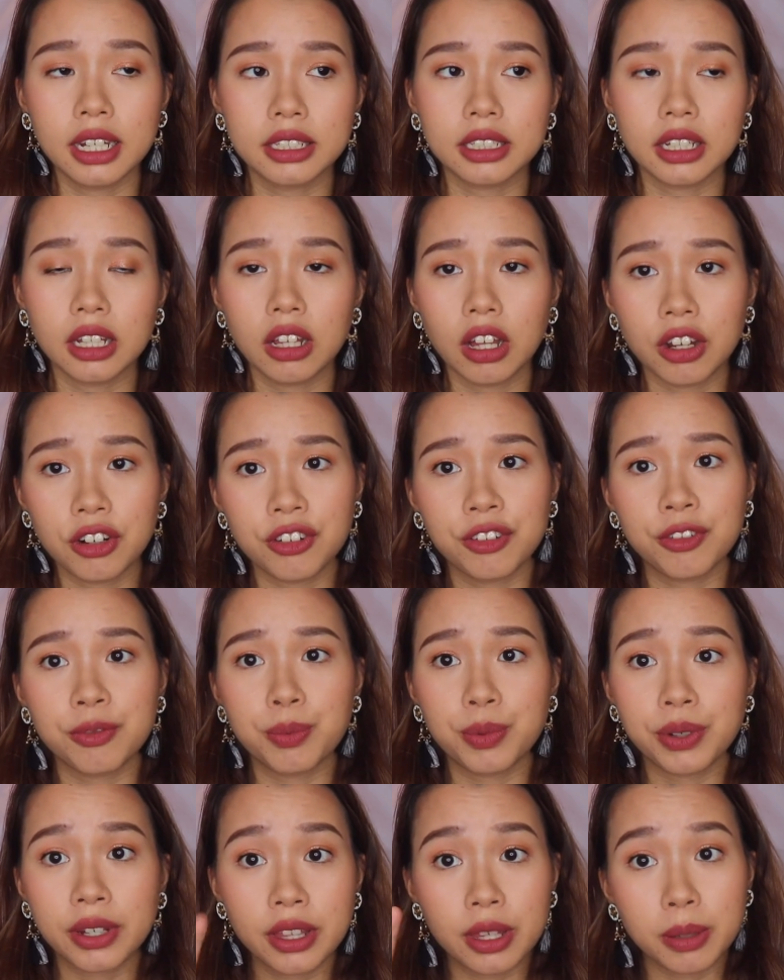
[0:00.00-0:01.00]
because a lot
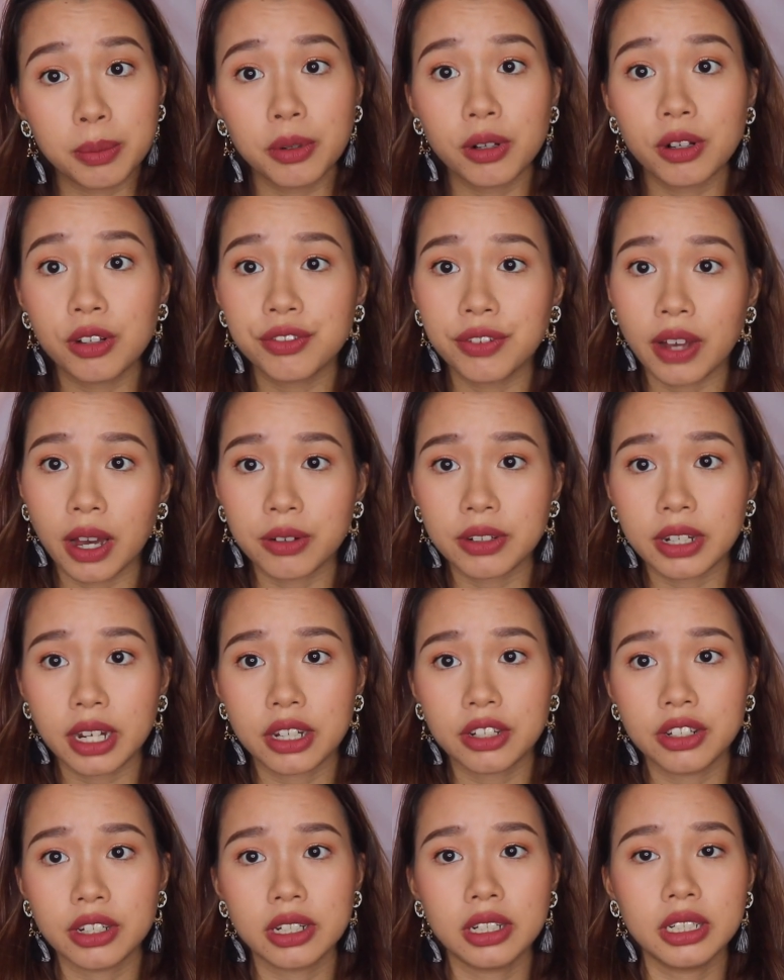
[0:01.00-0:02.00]
of breathable
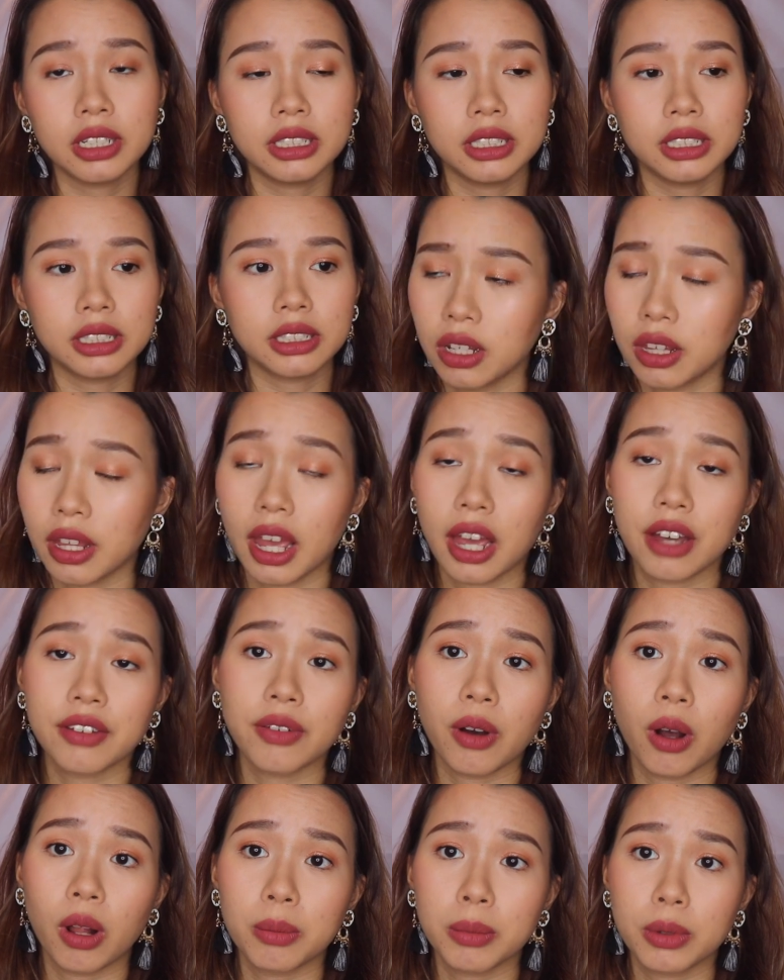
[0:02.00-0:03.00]
foundations, they
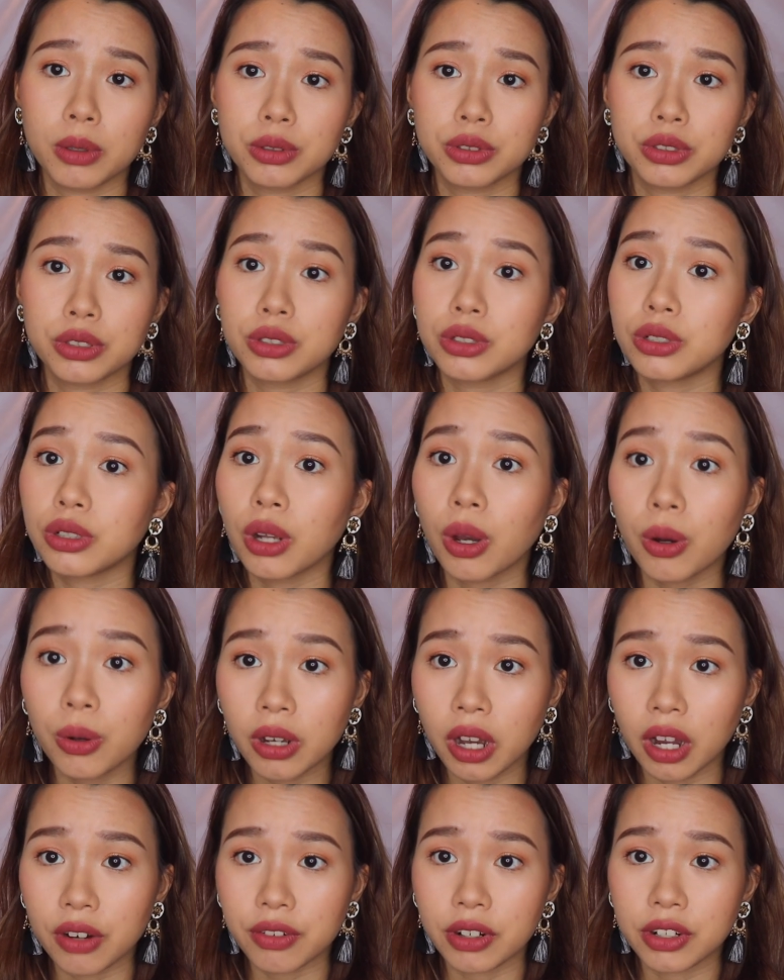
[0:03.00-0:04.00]
have almost no
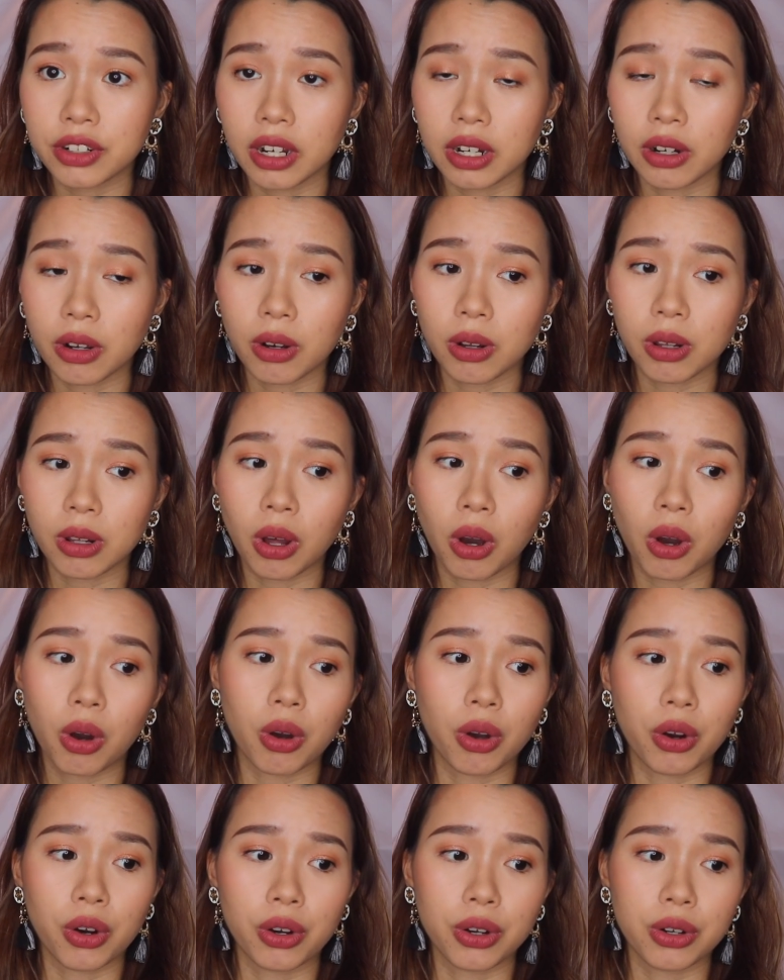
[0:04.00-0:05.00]
coverage at all,
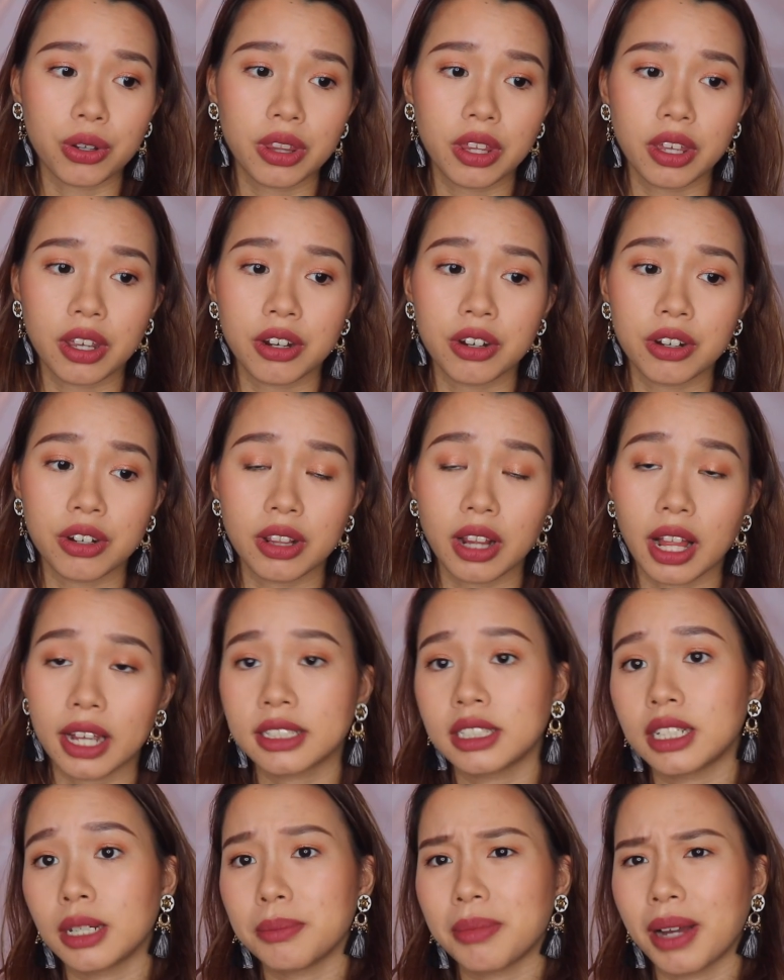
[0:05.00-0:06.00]
or their
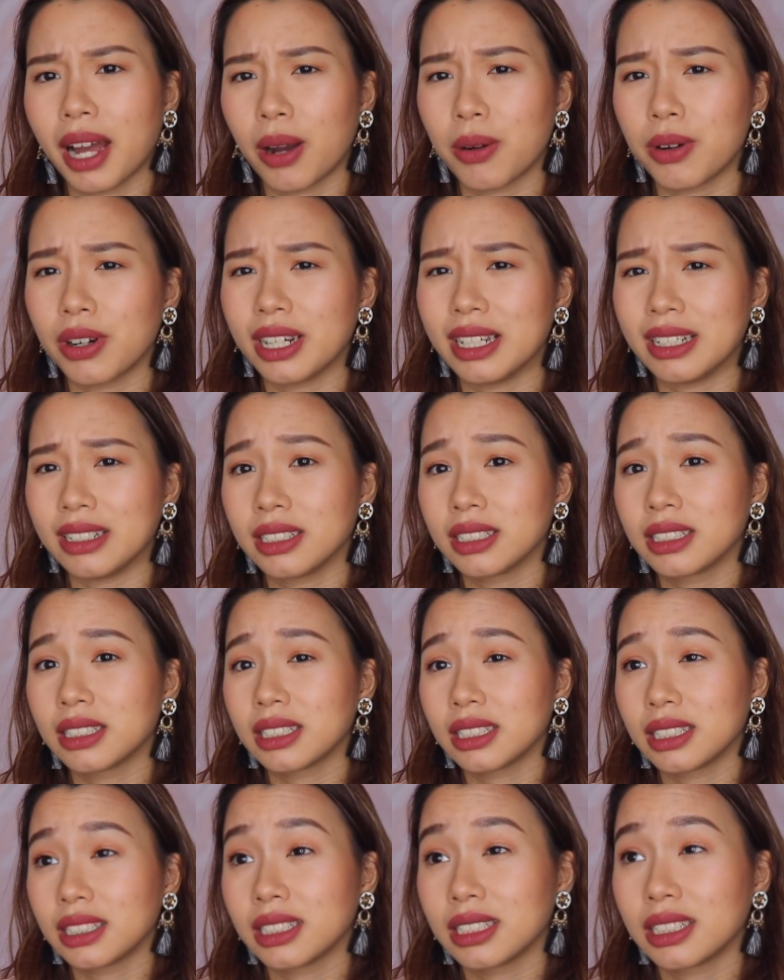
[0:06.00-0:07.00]
lasting power
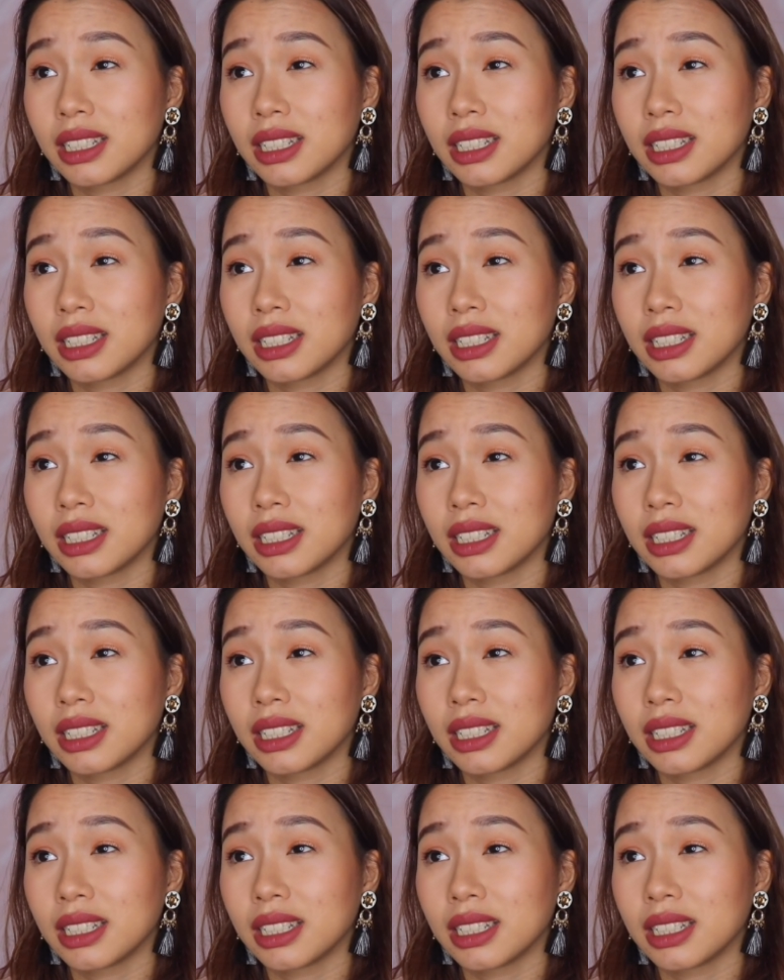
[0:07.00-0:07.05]
is